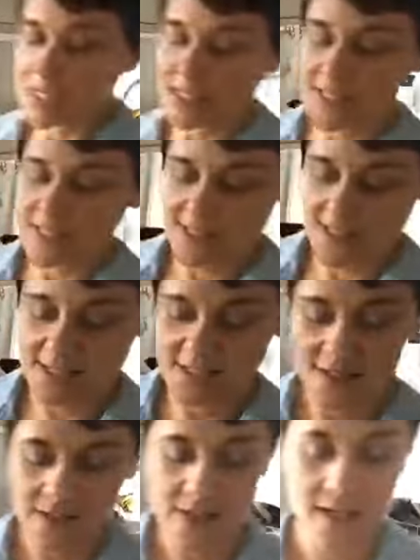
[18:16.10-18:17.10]
this is
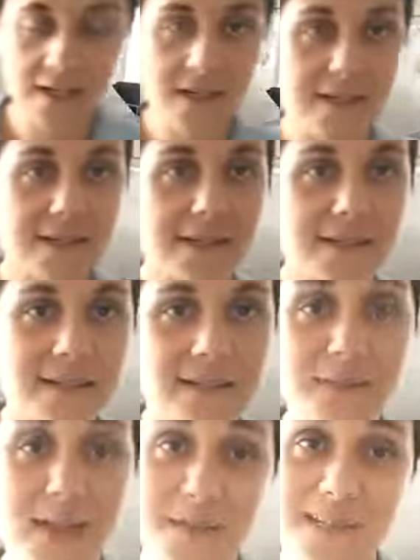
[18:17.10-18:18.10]

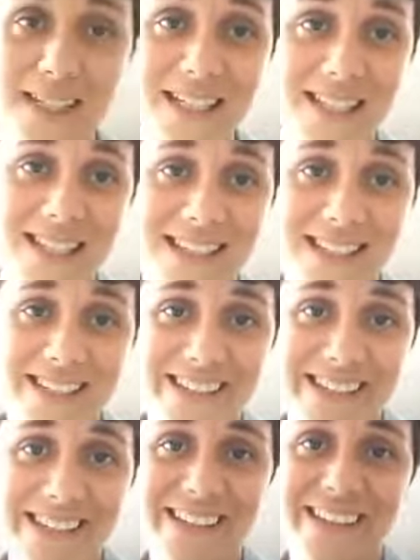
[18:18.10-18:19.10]
sometimes the
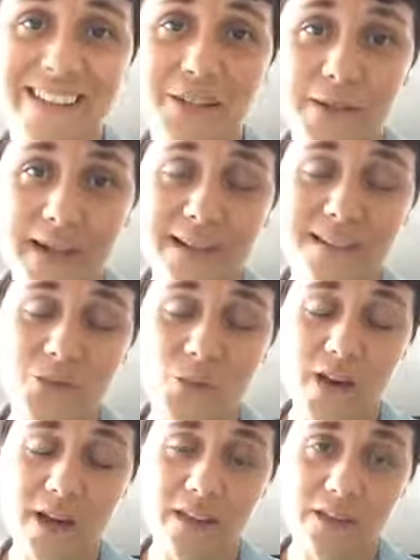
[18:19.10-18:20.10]
consistency that you get
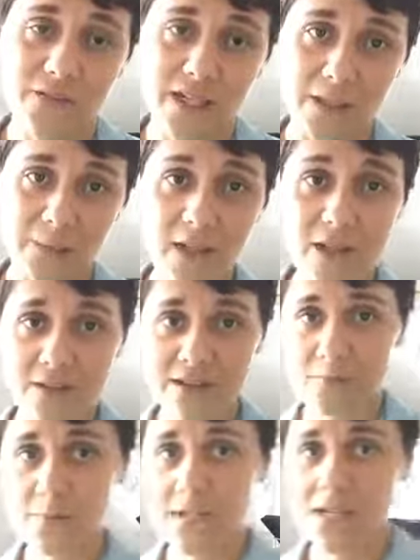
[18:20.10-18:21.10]
with a vegan burger
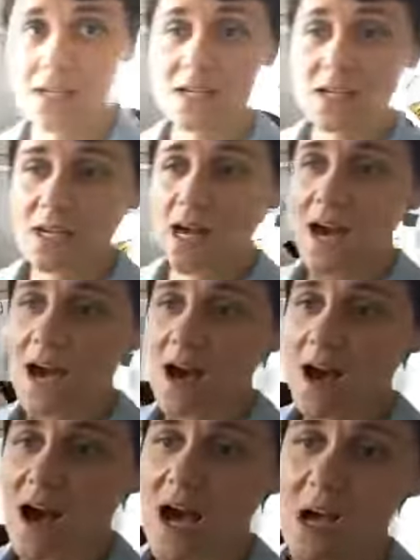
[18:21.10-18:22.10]
recipe,
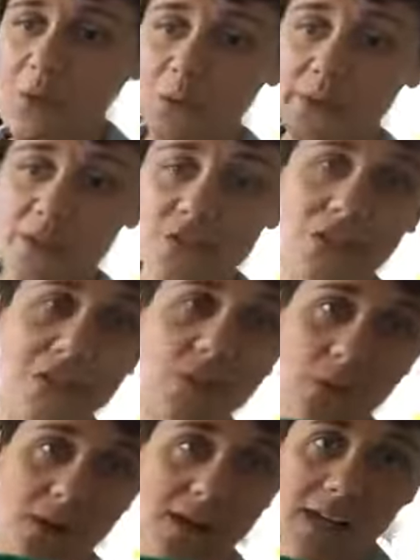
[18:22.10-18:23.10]
which is
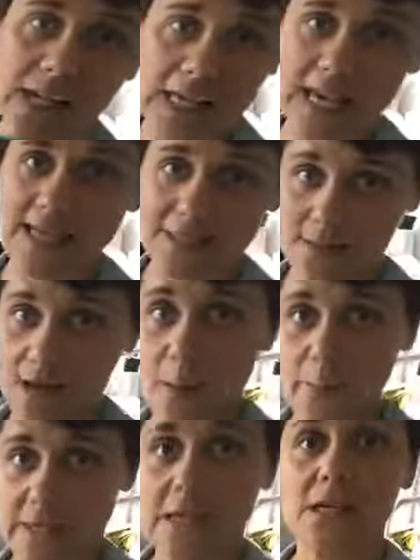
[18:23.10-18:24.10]
why it ends
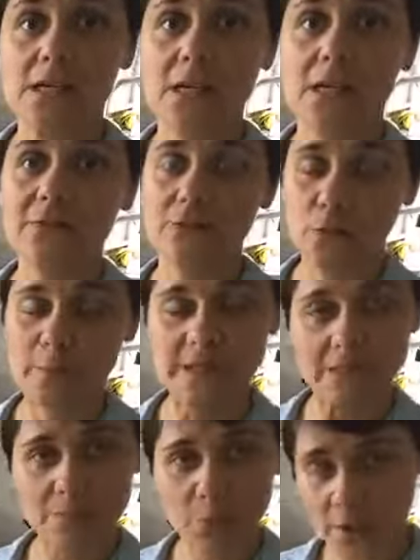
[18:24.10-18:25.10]
up being a floppy
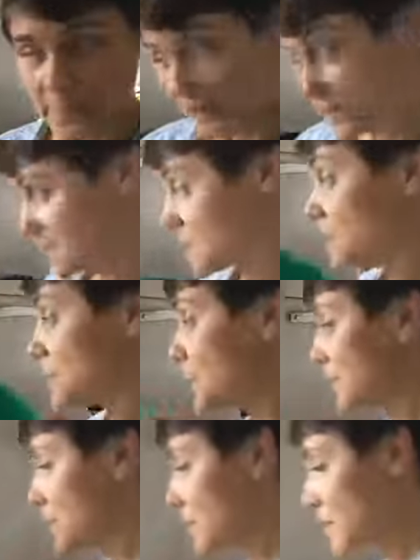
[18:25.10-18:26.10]
disappointment.
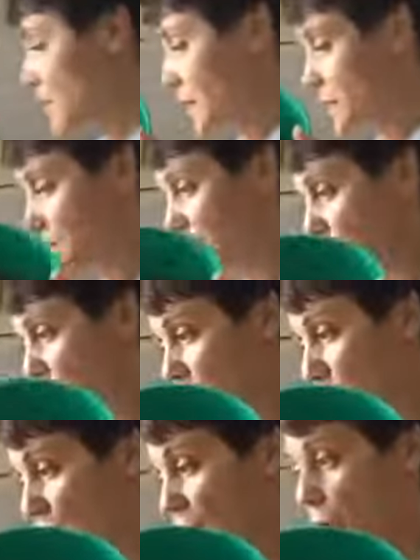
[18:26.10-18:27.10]
But we are going
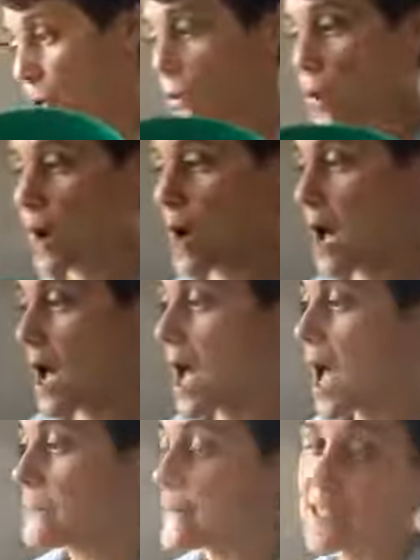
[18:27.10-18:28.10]
to
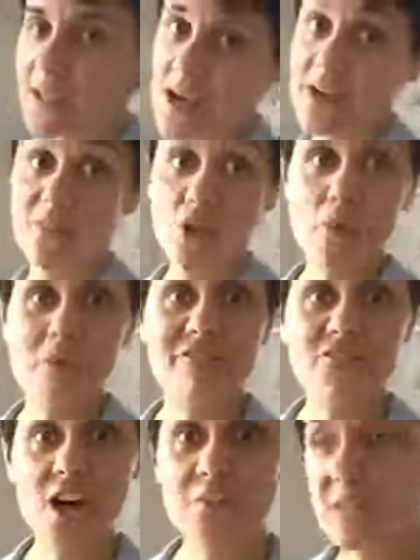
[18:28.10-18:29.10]
make it have a lot more
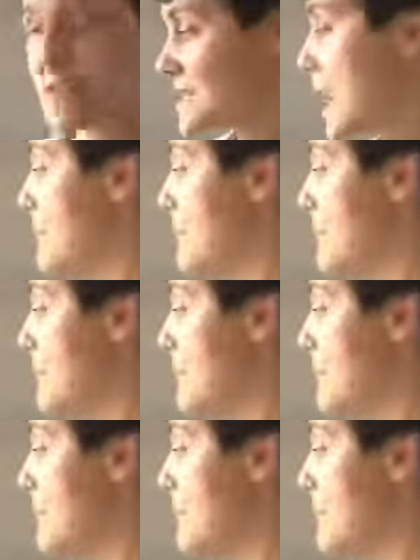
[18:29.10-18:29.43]
firmness